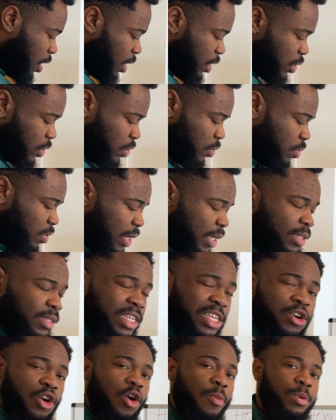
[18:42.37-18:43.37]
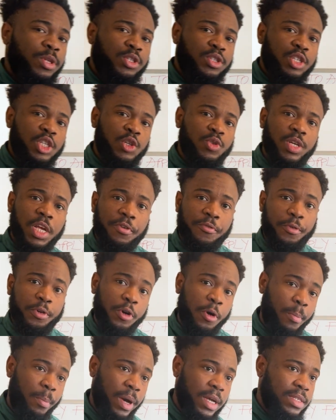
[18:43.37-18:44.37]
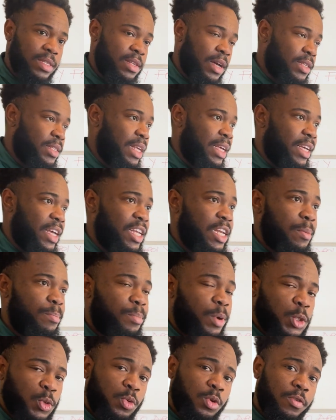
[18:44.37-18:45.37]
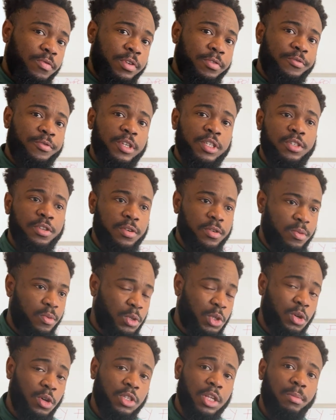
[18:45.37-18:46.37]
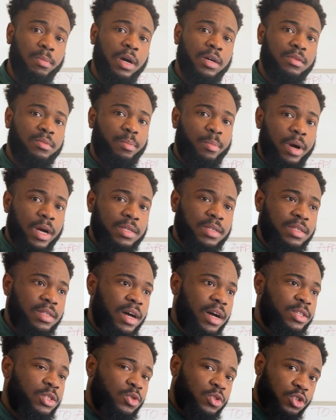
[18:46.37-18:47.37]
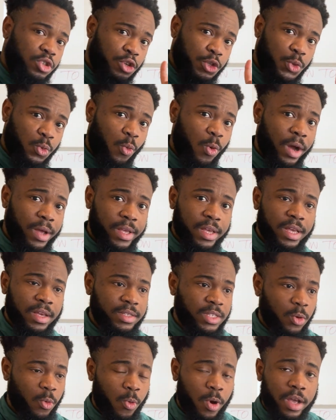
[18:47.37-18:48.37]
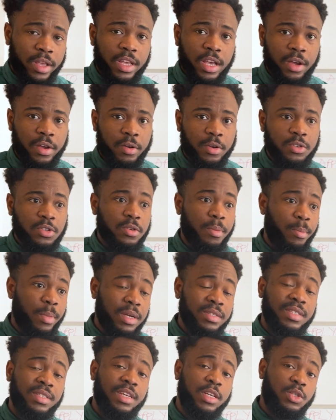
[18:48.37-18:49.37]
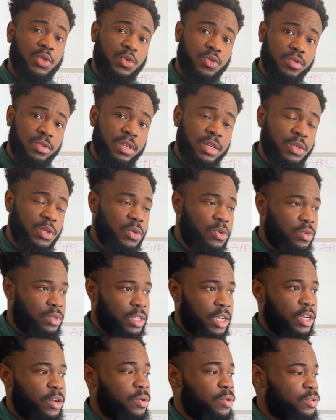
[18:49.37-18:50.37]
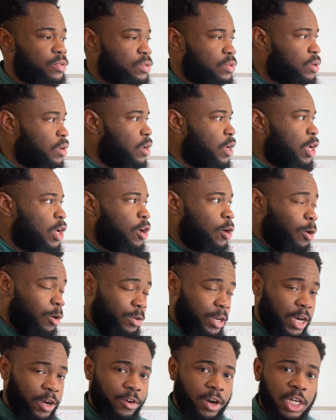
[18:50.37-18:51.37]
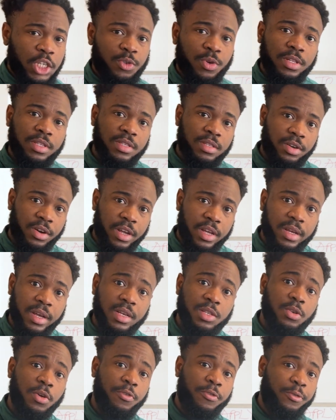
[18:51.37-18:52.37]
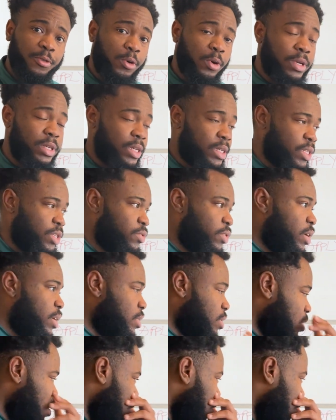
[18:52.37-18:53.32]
So let's say you're coming to the UK for your masters. Again, in part 1 of the video, we talked about masters just 1 year. It's a 1 year course, some masters are 2 years. So take note. Undergraduate 3 years or 4 years, right?